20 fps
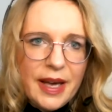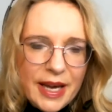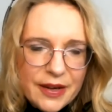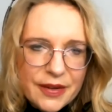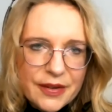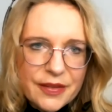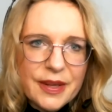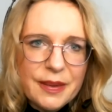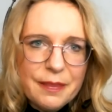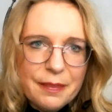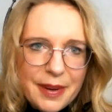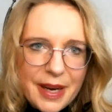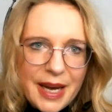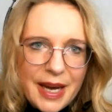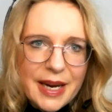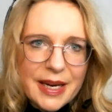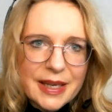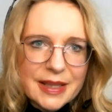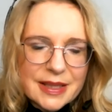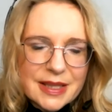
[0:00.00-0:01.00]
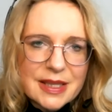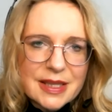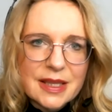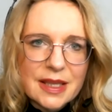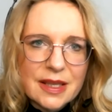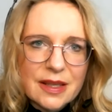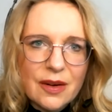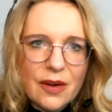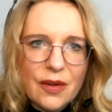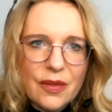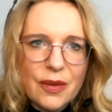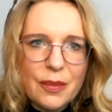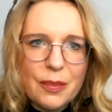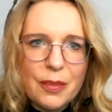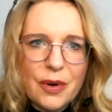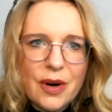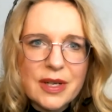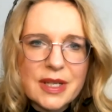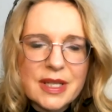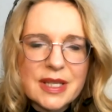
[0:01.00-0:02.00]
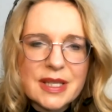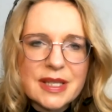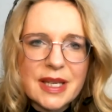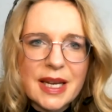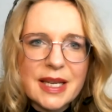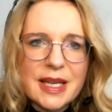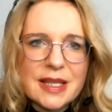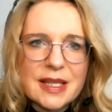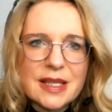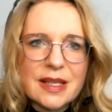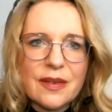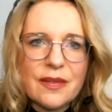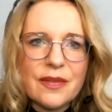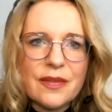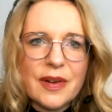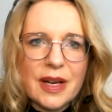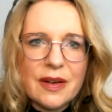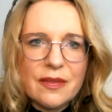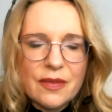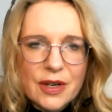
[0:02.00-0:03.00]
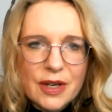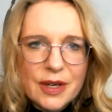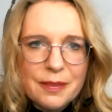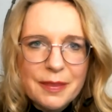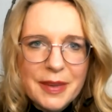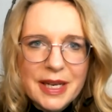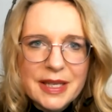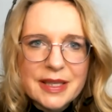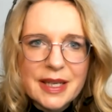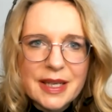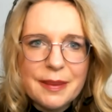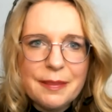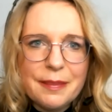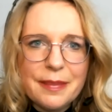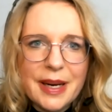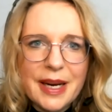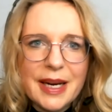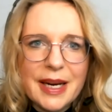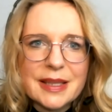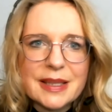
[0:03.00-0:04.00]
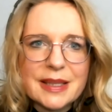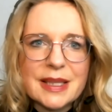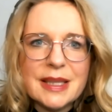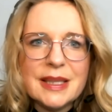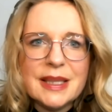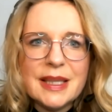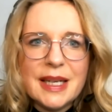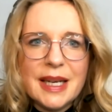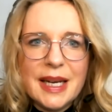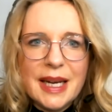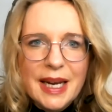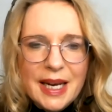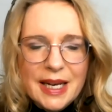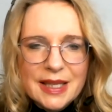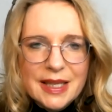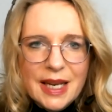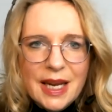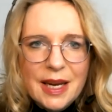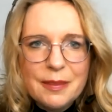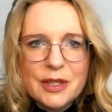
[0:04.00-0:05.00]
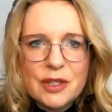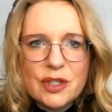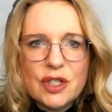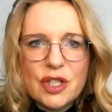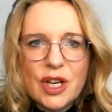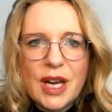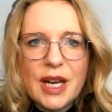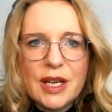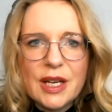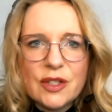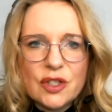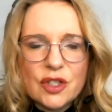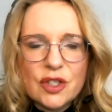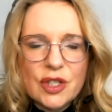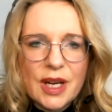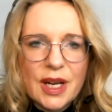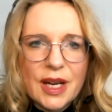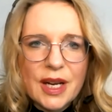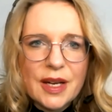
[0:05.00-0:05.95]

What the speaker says: health impacts on the broader sense of environmental impacts and climate change.